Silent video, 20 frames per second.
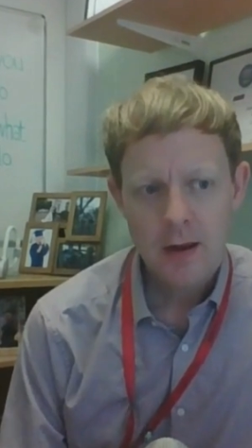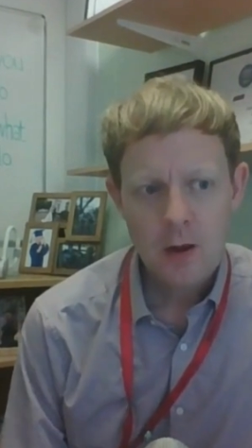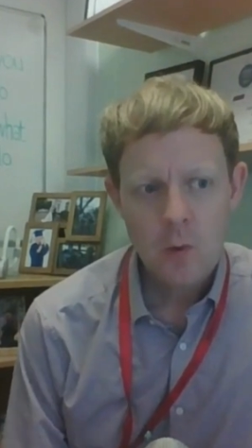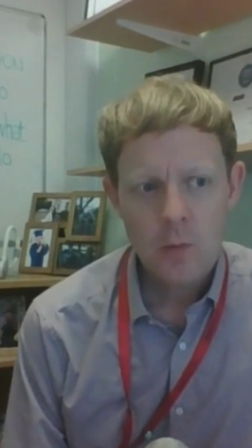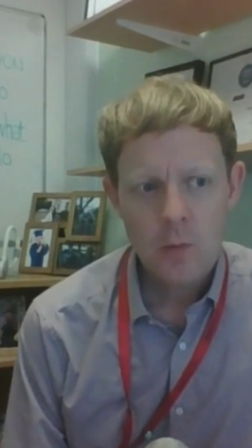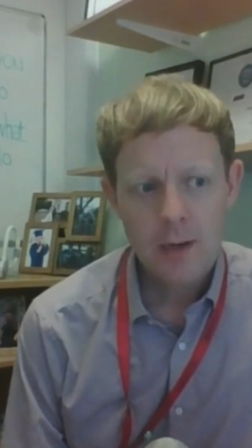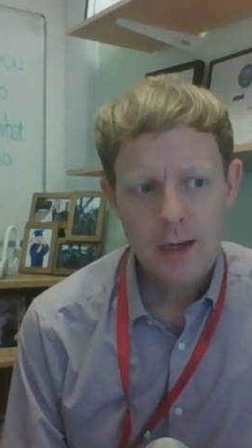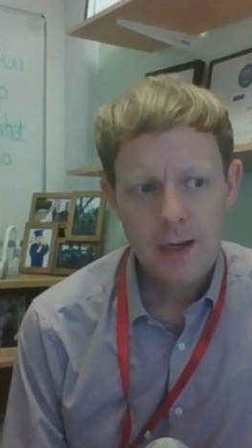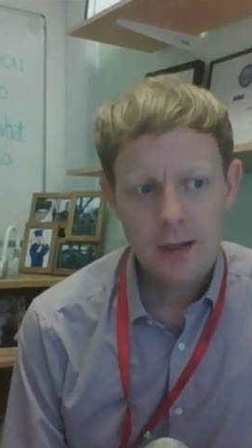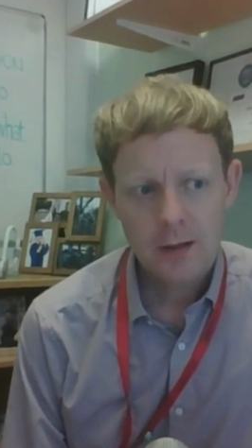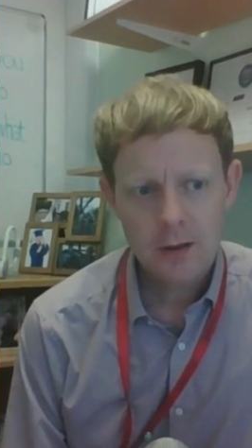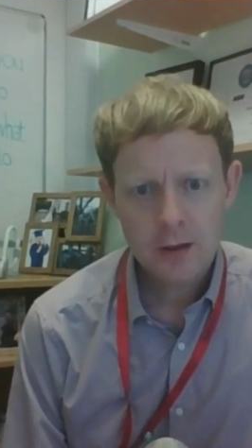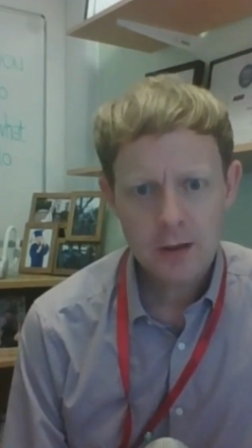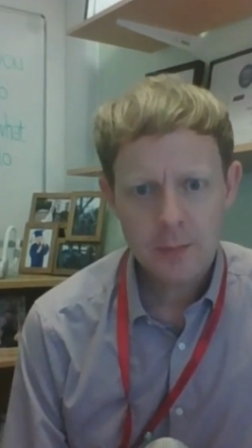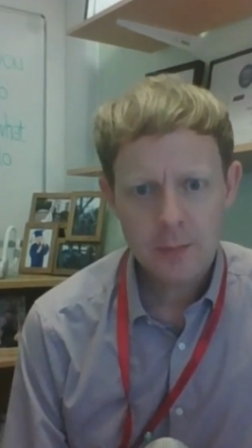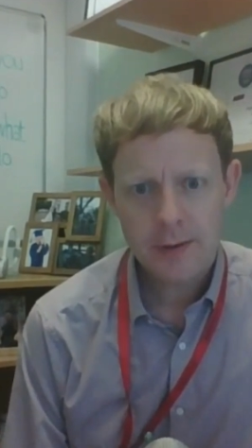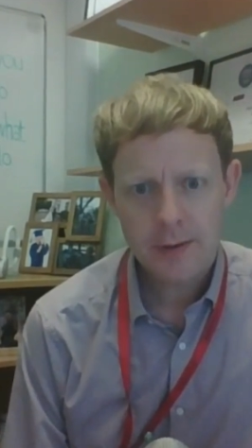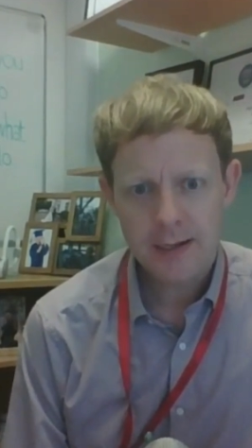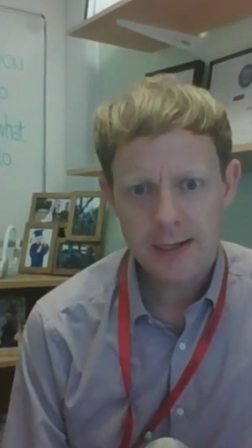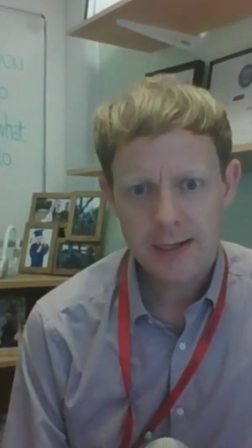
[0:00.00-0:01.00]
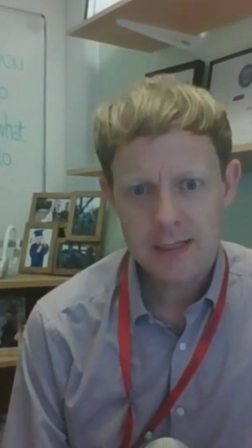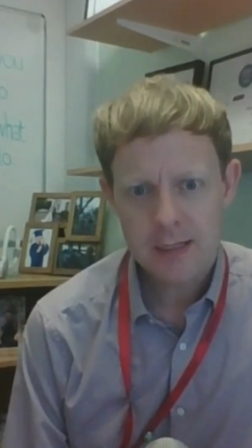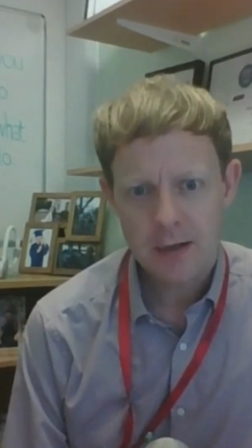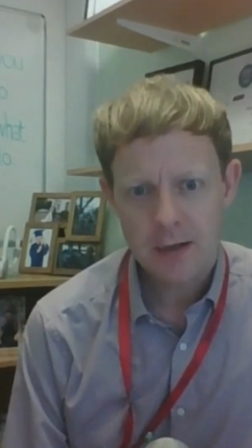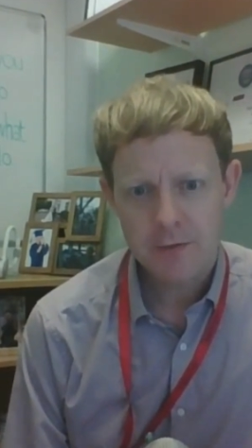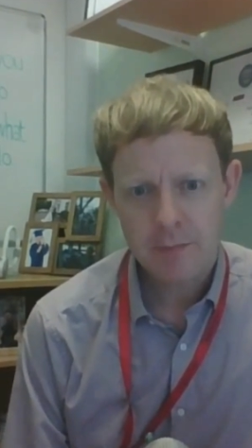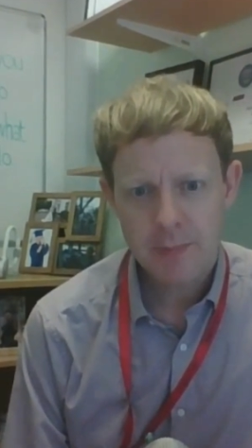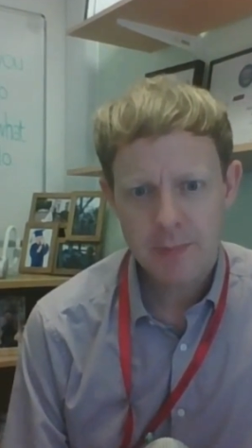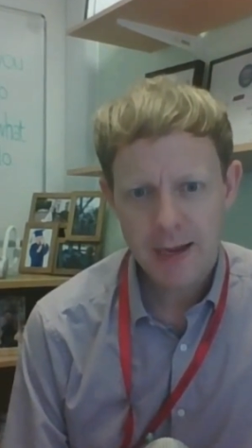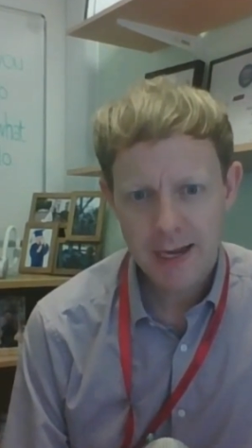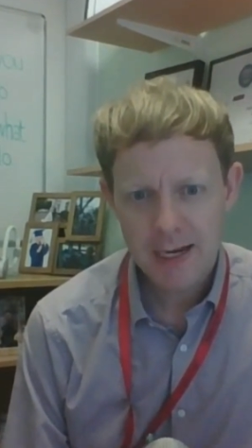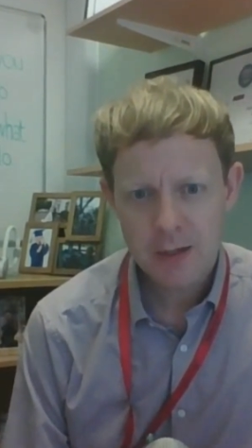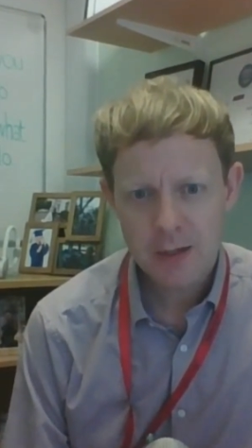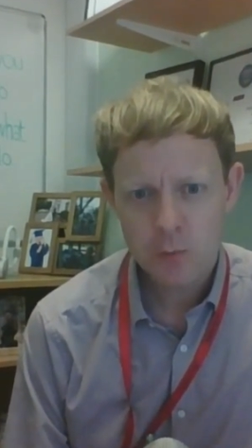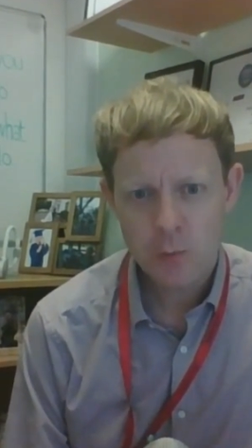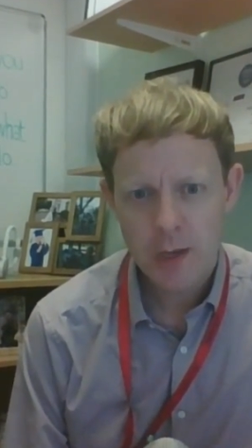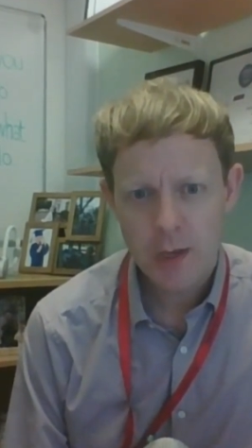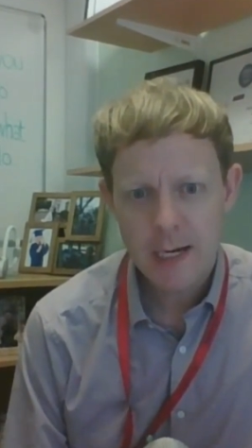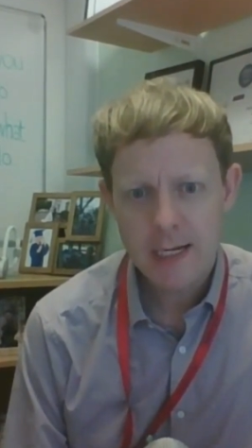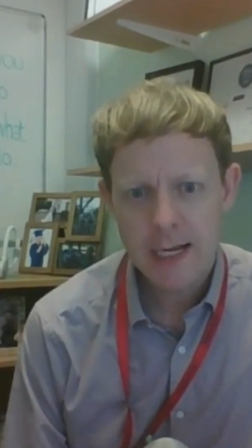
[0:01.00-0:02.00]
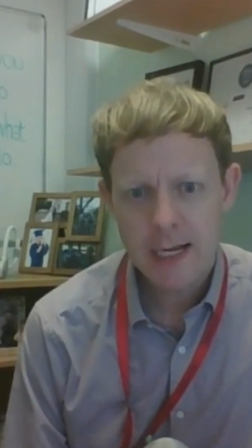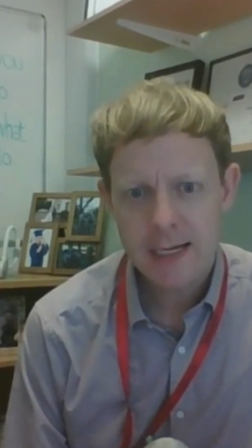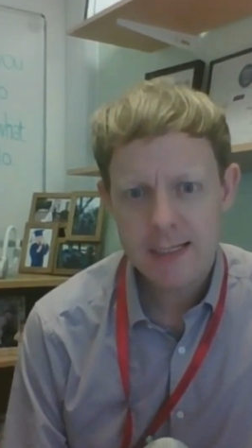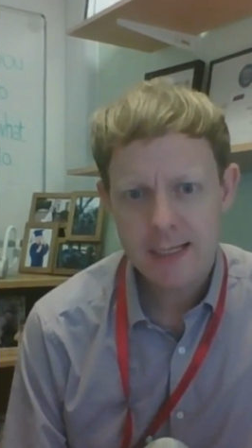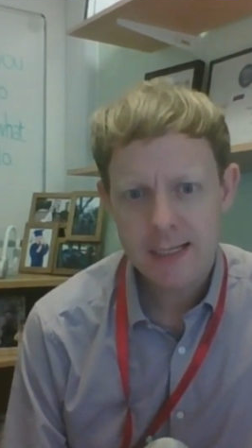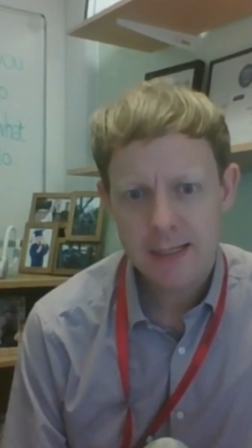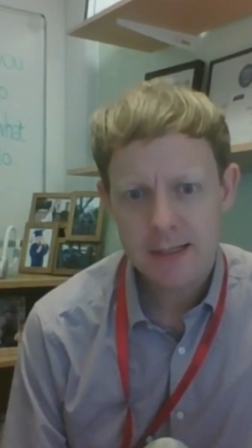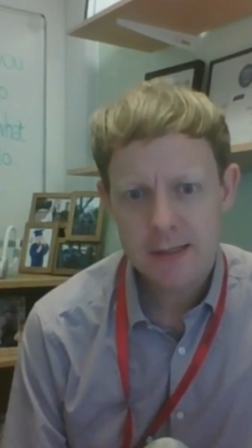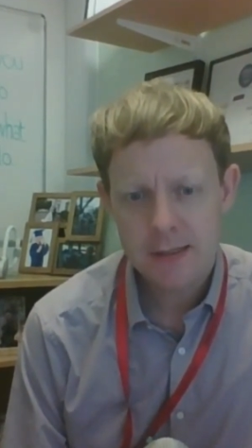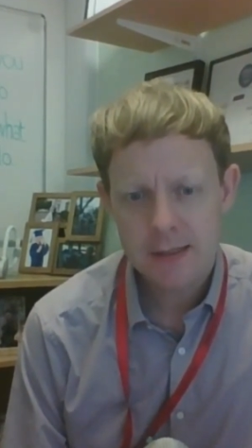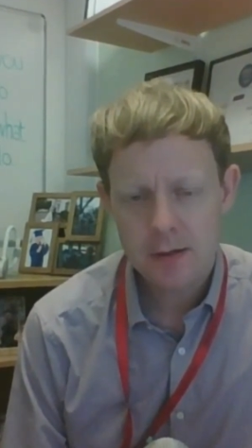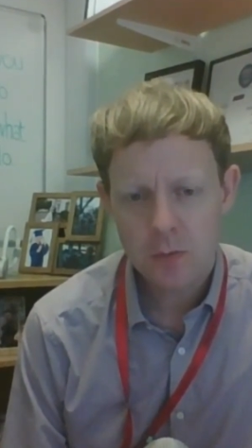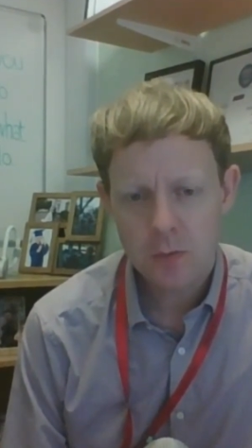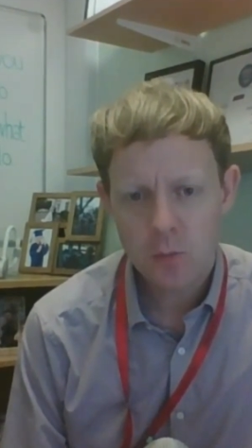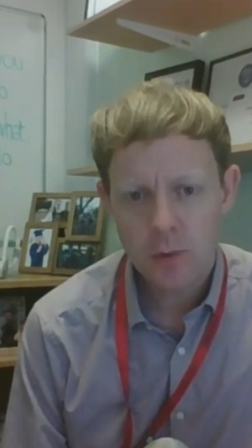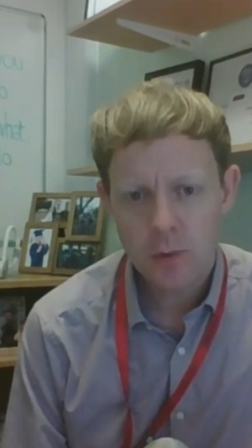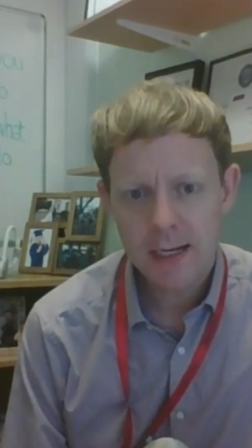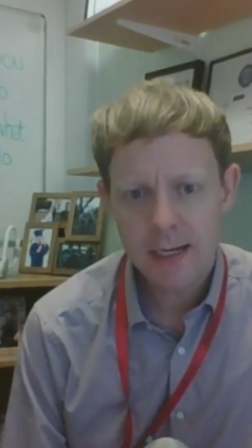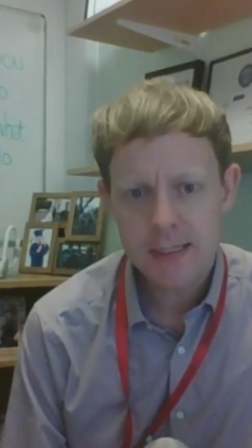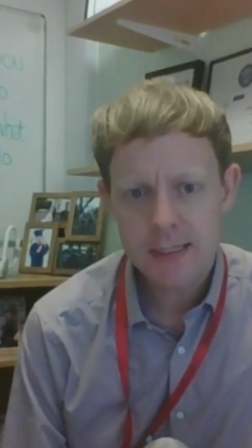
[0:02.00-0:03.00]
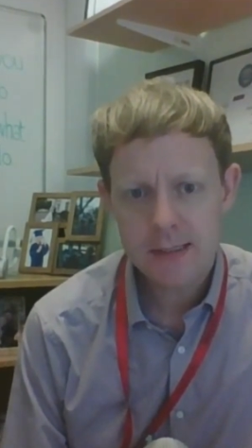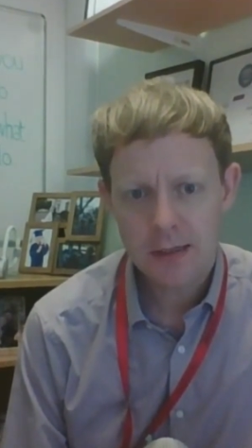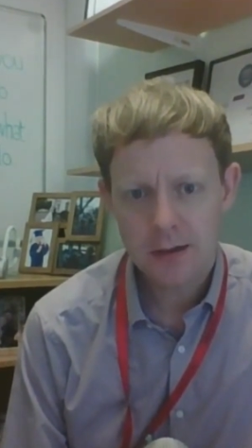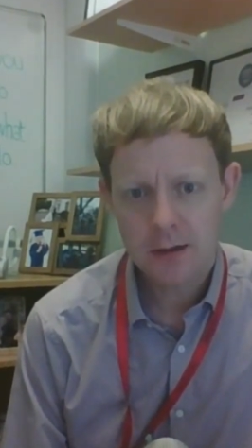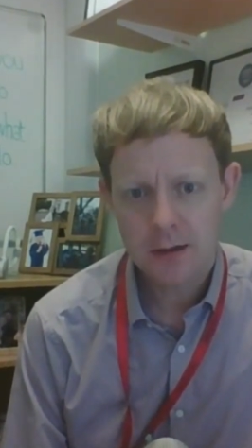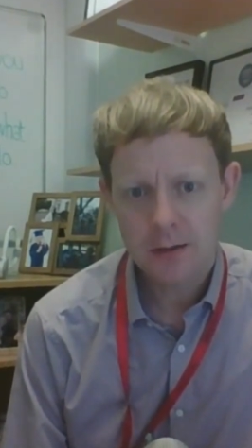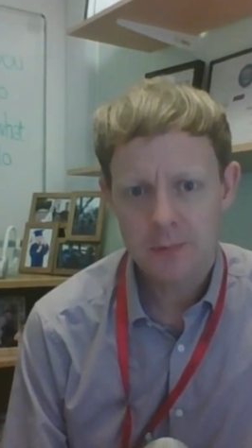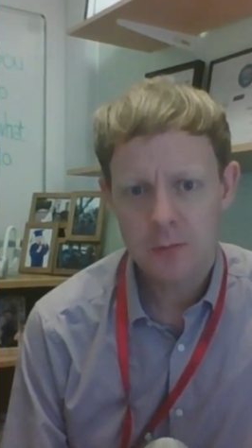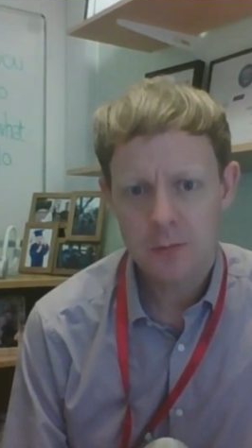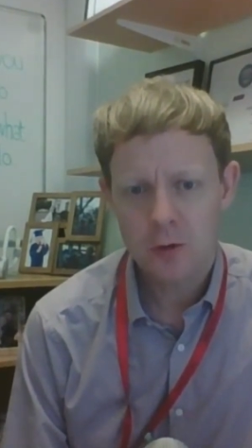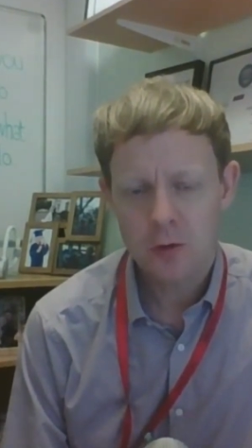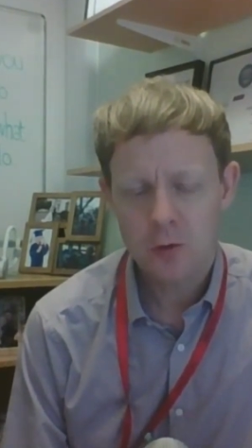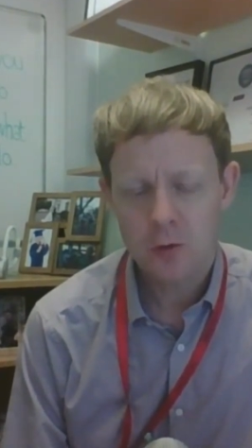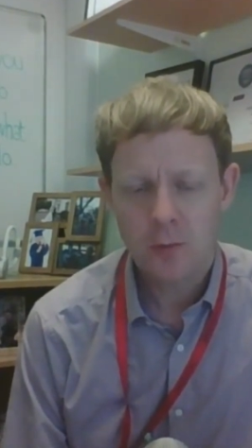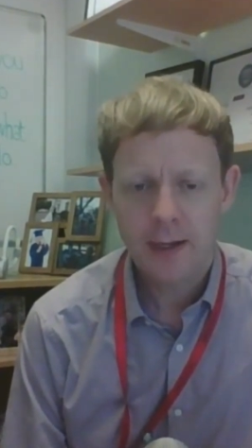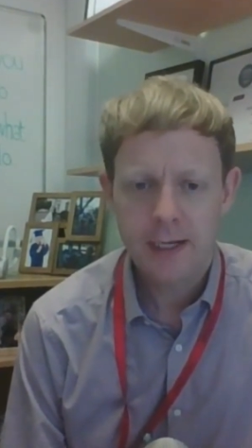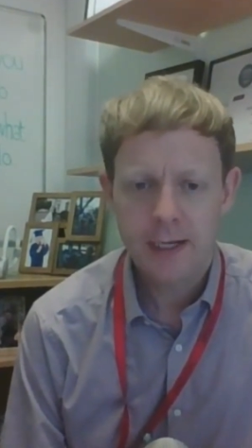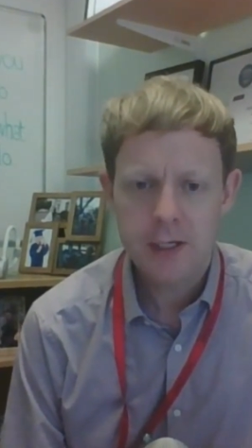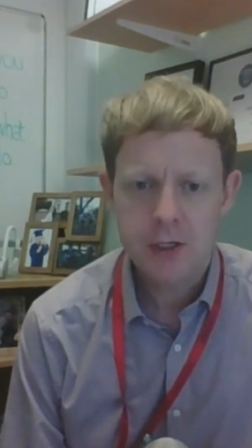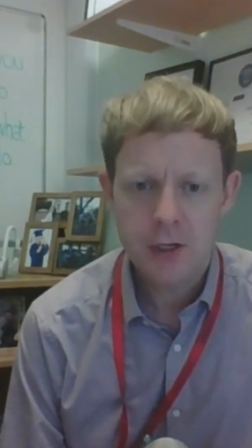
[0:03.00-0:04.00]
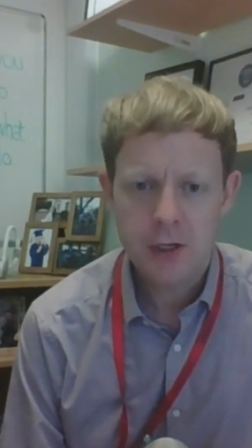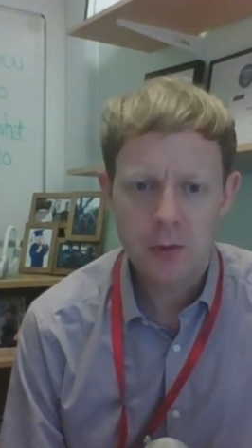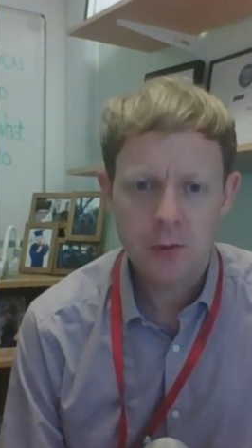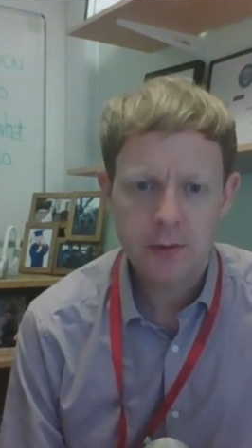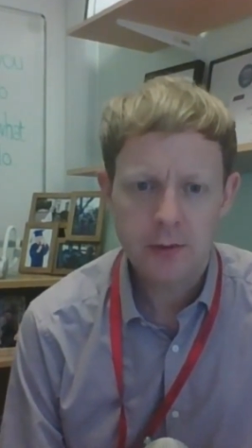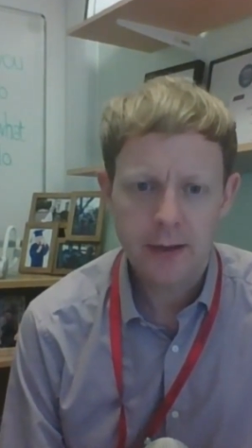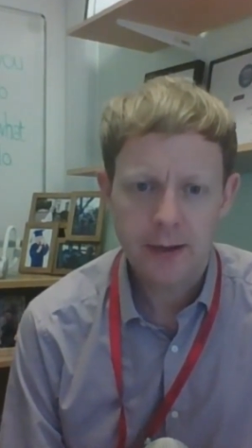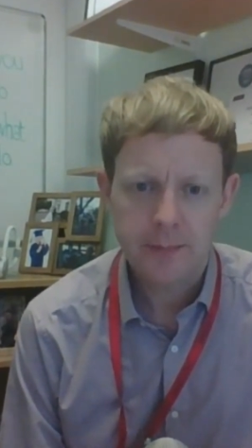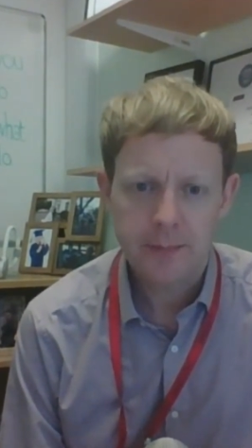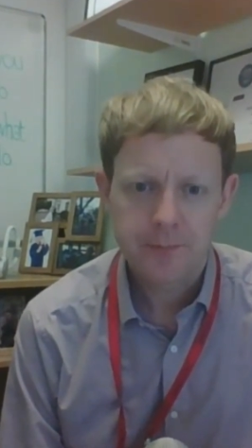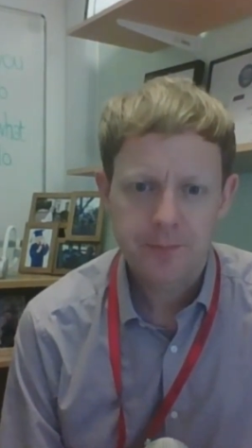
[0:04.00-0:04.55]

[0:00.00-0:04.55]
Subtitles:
we include a predictor of pain radiating to the right arm or right shoulder.